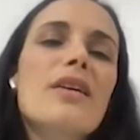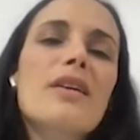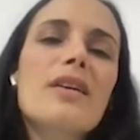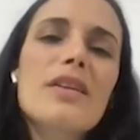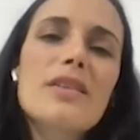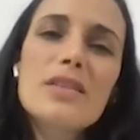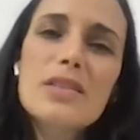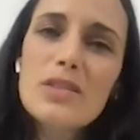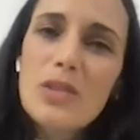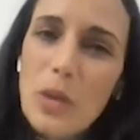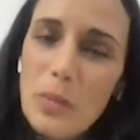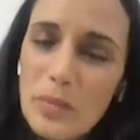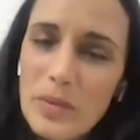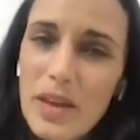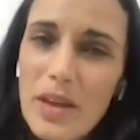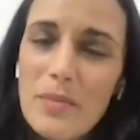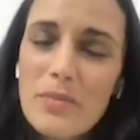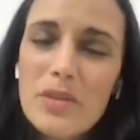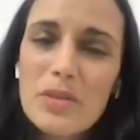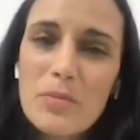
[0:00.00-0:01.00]
can
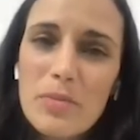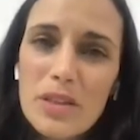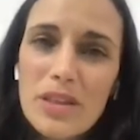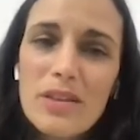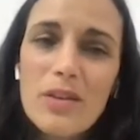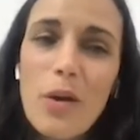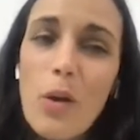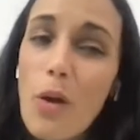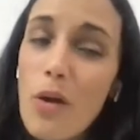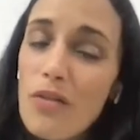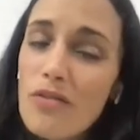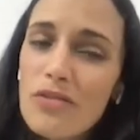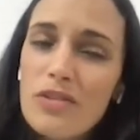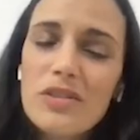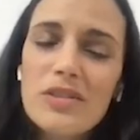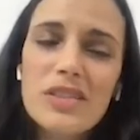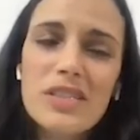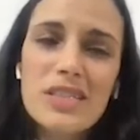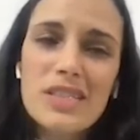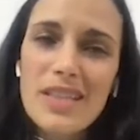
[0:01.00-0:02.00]
sometimes be
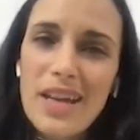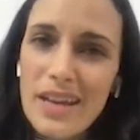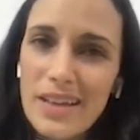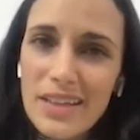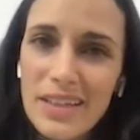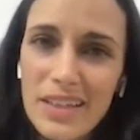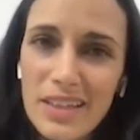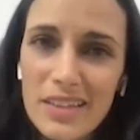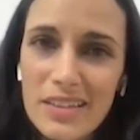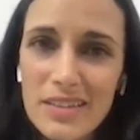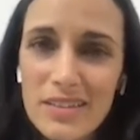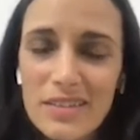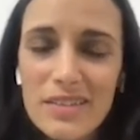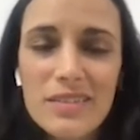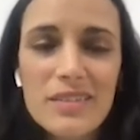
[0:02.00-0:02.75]
over designing it.